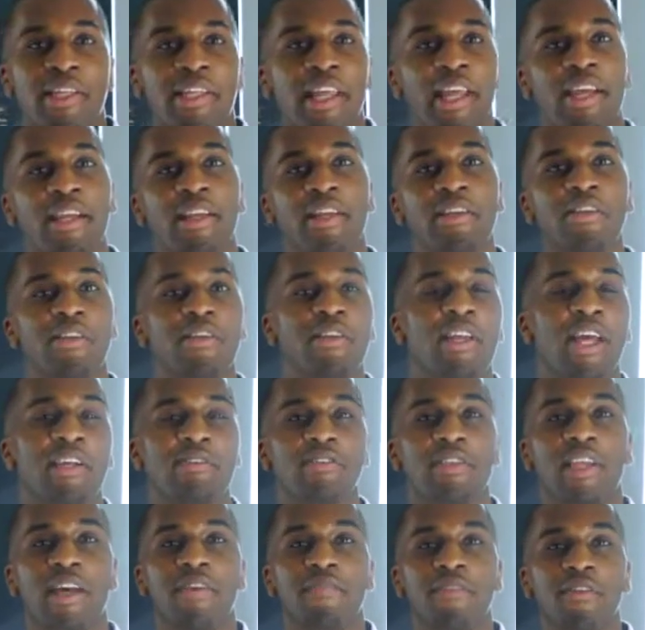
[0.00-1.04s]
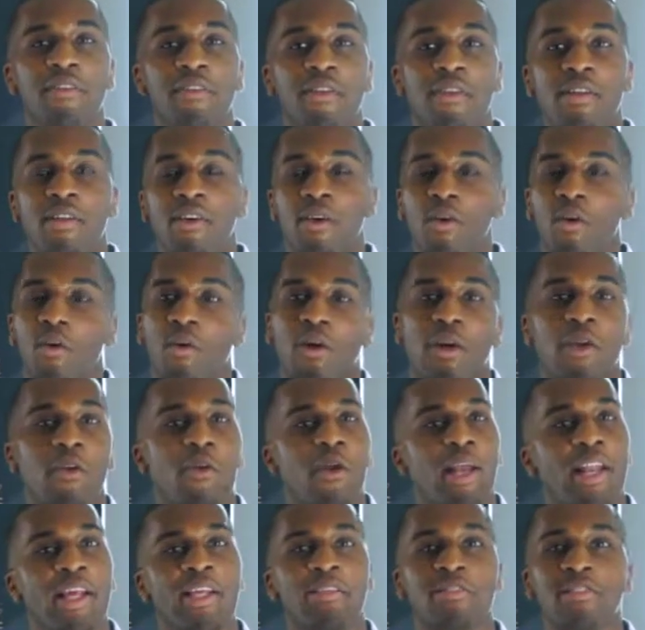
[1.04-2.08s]
and taking it to the next level, or
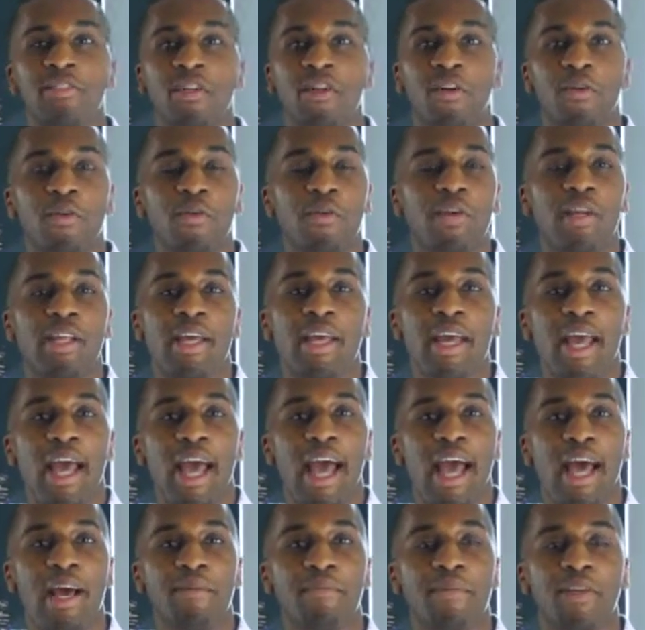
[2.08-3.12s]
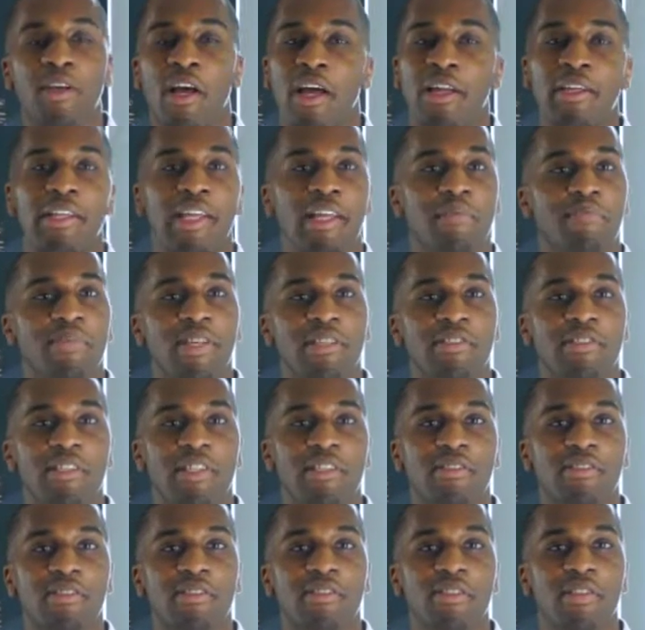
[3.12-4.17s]
creating his own content
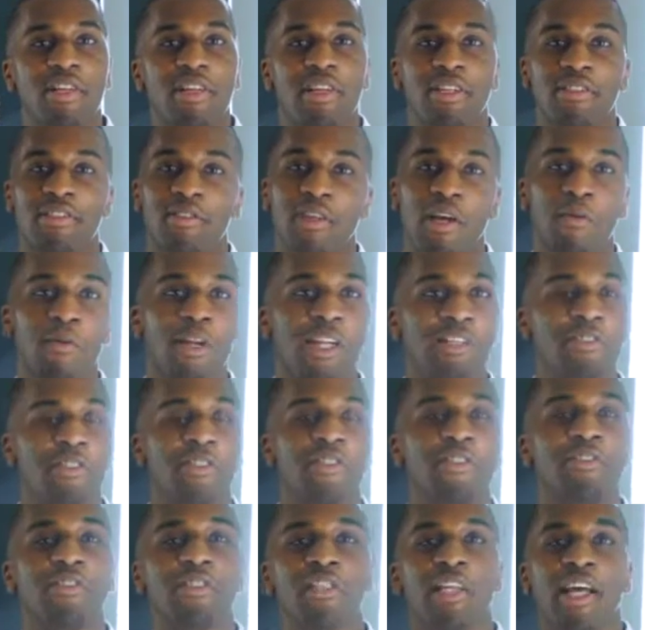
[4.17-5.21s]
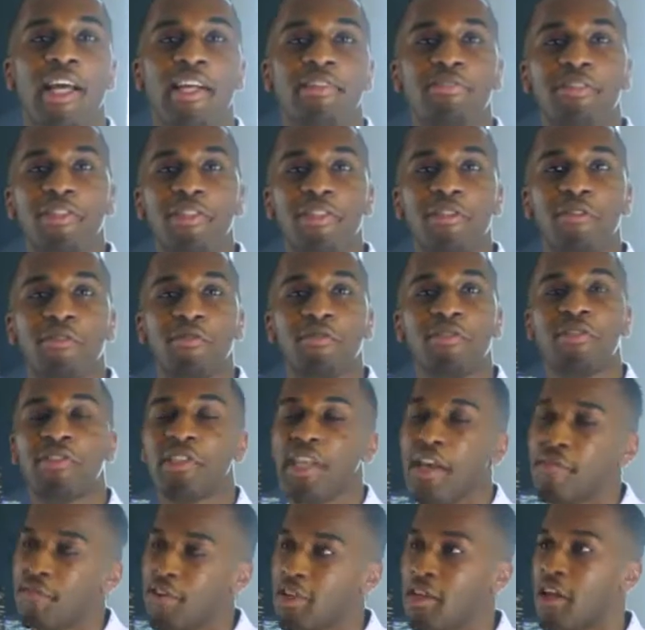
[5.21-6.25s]
business. So I want to introduce you guys to
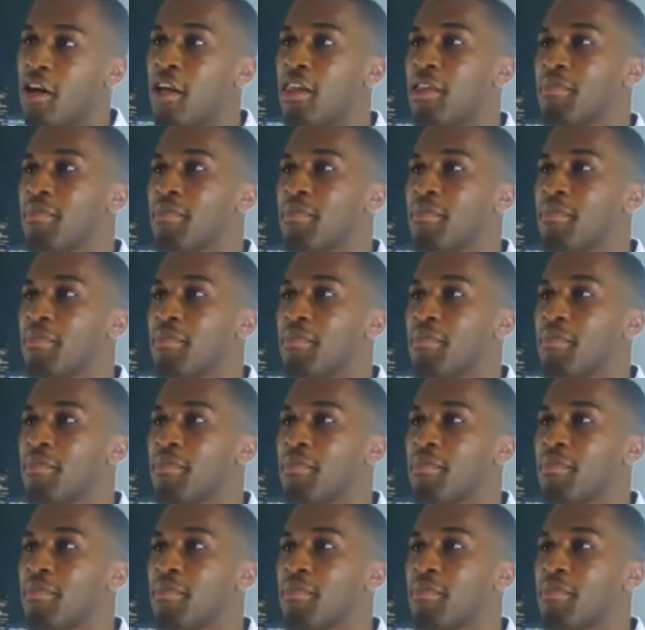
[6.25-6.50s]
Stefan.